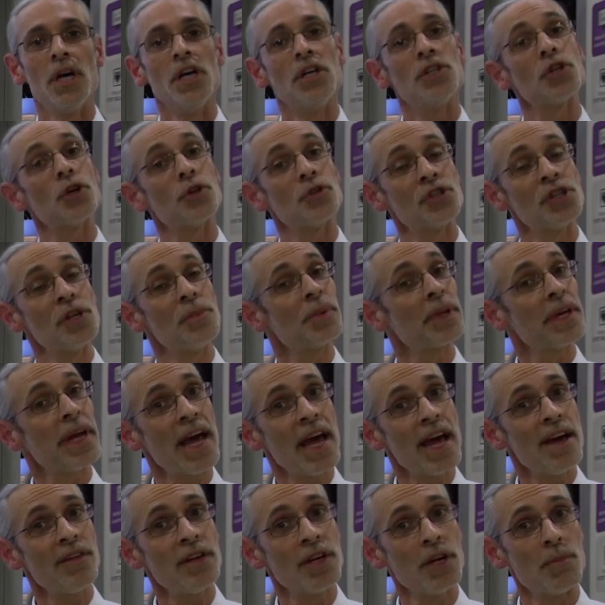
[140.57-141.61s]
So simply
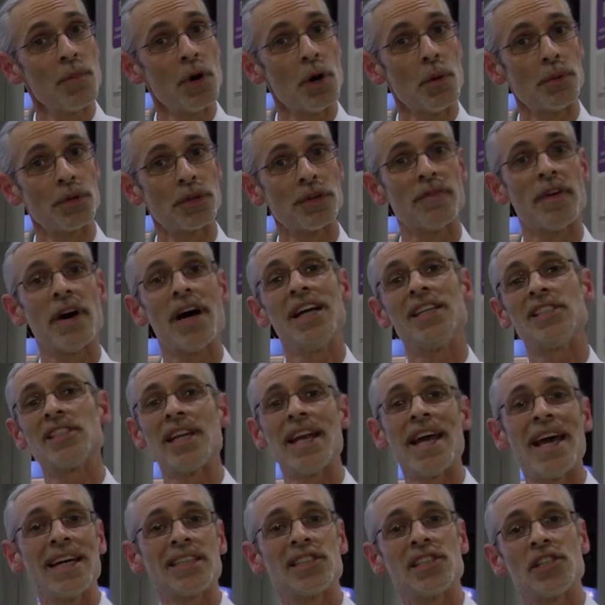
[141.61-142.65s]
having a mobile device
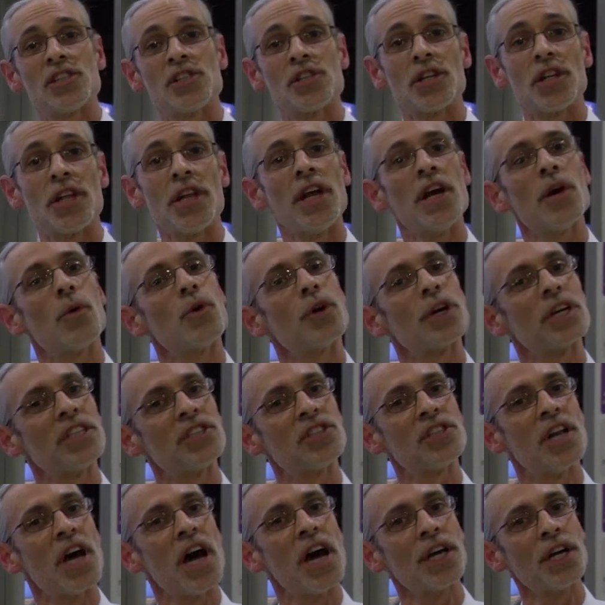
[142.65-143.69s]
and access to the network
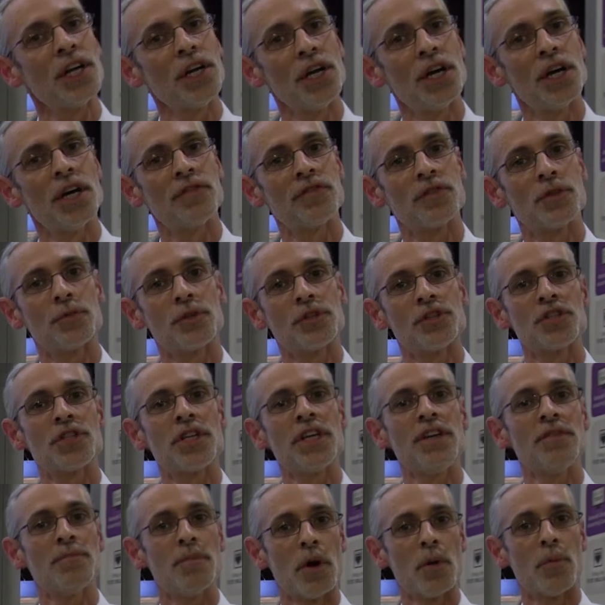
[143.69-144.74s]
is not enough to
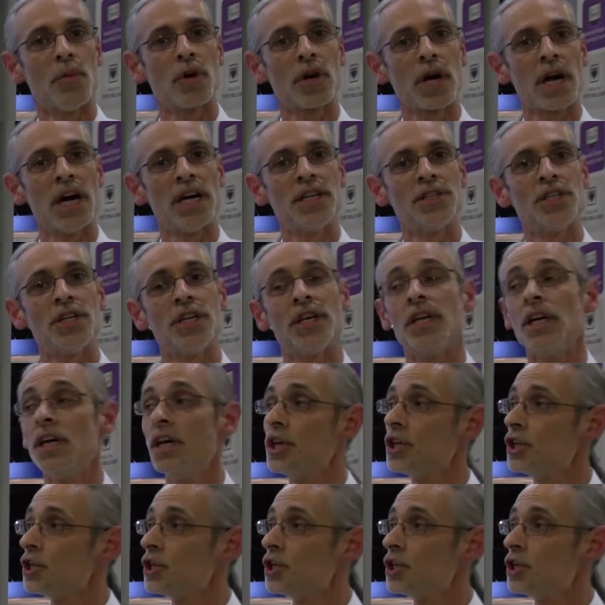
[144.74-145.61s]
receive mobile content.